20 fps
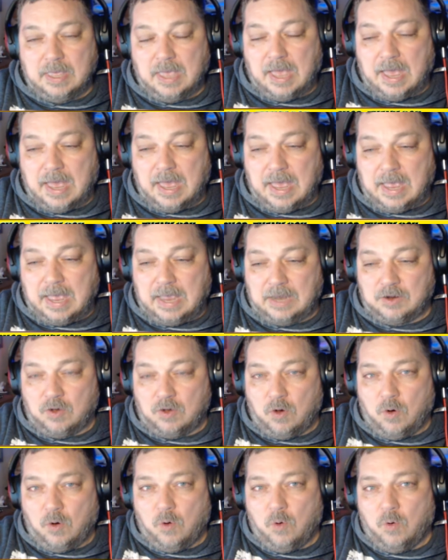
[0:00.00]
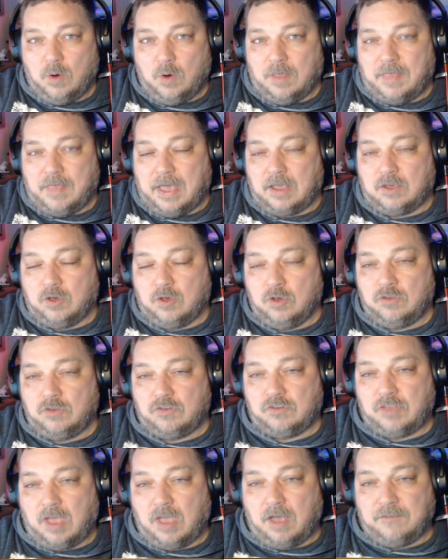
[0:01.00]
and all of that good
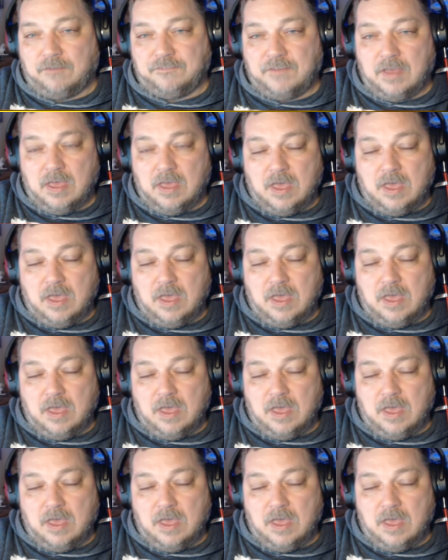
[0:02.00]
stuff.